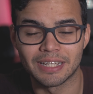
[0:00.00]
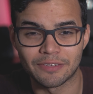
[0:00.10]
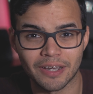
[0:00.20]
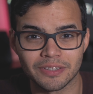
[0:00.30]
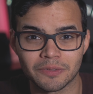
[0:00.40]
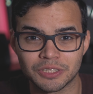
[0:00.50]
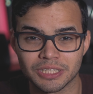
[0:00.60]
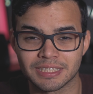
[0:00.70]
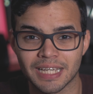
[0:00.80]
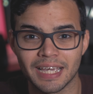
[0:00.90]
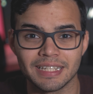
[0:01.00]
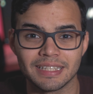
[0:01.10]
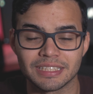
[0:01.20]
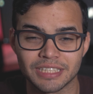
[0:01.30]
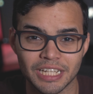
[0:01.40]
get around it with just
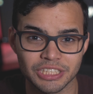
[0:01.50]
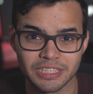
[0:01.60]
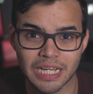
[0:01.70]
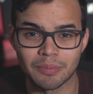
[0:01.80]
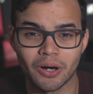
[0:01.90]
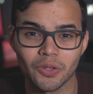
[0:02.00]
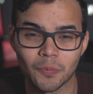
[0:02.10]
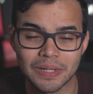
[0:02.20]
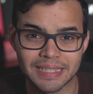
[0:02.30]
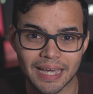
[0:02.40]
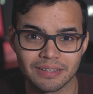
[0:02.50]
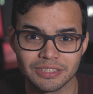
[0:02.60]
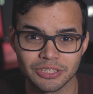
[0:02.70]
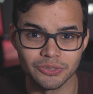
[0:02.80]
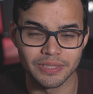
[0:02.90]
tightening the tension knob all the way down
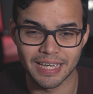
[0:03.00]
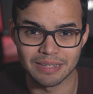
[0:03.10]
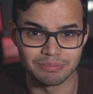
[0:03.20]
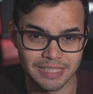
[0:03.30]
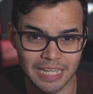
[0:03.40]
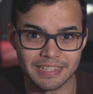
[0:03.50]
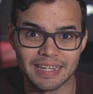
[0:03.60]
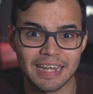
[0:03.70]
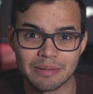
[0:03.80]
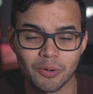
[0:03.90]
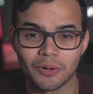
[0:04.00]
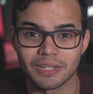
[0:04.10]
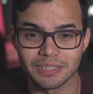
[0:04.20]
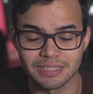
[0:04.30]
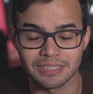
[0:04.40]
until you can't tighten it anymore,
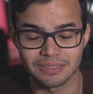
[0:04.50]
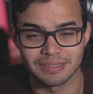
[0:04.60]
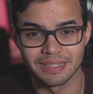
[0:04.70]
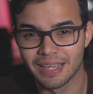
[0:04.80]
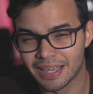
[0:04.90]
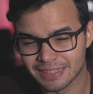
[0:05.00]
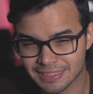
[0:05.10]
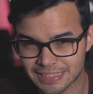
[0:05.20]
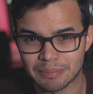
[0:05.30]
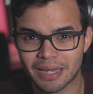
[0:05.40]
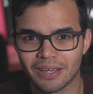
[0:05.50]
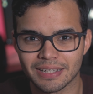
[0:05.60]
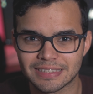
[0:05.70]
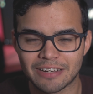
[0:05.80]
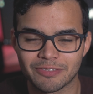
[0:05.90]
and does
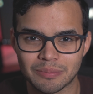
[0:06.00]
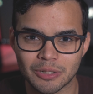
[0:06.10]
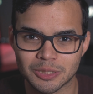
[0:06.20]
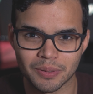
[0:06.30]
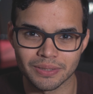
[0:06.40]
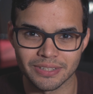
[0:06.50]
semi-lock it down for the most part.